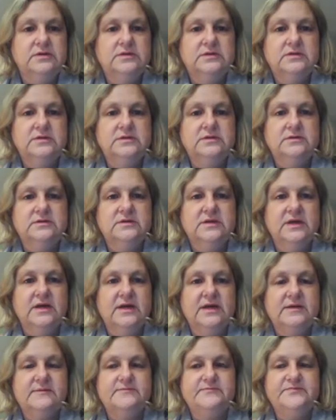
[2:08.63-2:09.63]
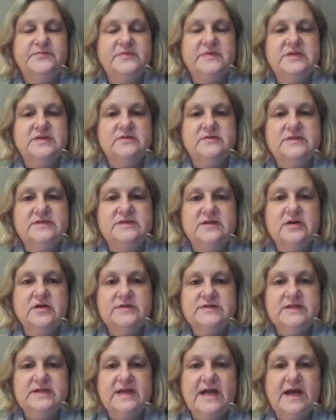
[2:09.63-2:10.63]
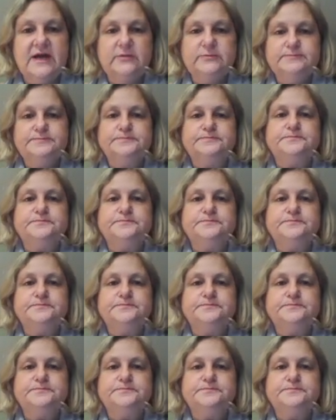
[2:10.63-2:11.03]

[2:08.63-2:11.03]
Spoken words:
Okay, so starter now.